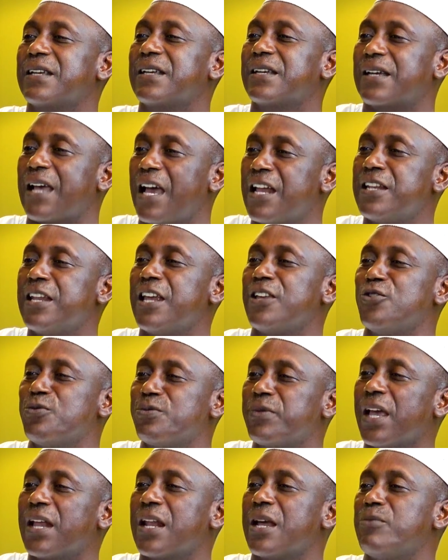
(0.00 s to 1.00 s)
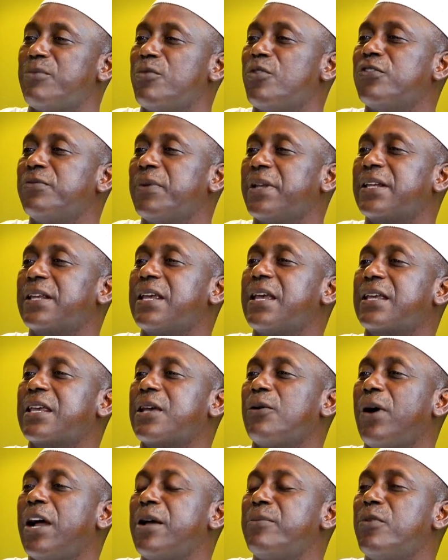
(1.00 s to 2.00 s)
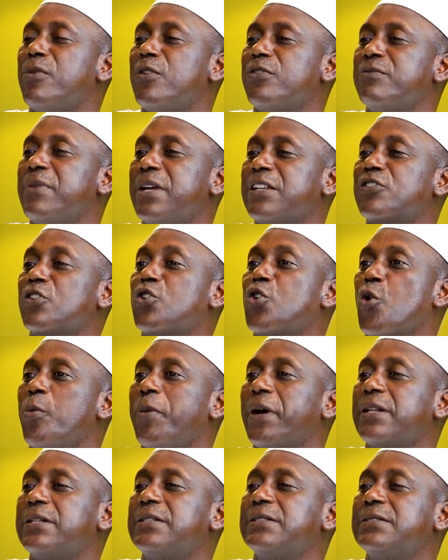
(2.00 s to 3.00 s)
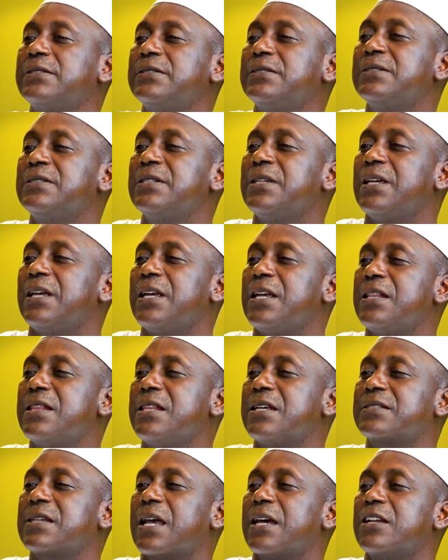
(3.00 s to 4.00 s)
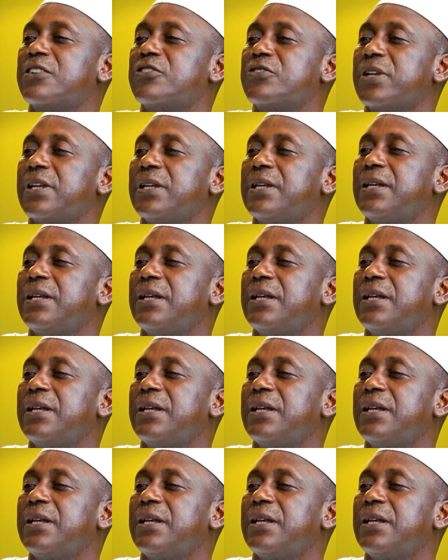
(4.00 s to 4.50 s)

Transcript: Kandeh YUMKELLA movement, KKY movement global, in this country.